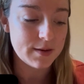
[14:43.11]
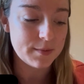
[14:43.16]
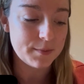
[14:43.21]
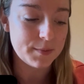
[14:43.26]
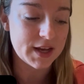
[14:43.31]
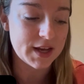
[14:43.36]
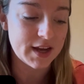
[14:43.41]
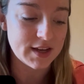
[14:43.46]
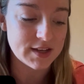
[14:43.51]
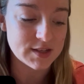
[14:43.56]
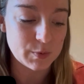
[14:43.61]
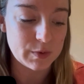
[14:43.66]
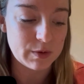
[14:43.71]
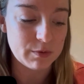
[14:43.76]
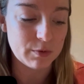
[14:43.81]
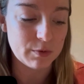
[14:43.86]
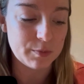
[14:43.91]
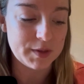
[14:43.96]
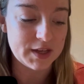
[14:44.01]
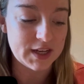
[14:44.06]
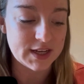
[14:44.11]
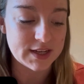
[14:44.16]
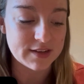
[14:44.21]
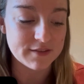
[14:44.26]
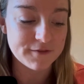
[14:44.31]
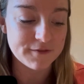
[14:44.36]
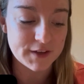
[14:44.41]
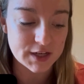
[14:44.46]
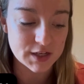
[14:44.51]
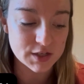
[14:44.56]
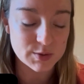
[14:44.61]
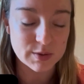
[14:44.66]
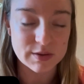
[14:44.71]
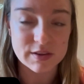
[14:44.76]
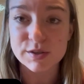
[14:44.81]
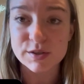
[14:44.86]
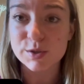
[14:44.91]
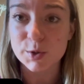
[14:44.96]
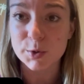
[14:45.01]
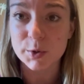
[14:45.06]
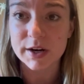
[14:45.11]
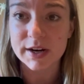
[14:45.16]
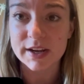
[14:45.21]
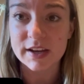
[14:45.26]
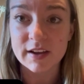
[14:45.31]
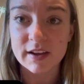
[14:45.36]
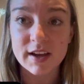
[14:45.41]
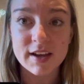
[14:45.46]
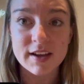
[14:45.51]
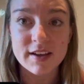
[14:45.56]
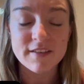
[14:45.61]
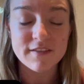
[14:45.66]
because we will be finished with the story,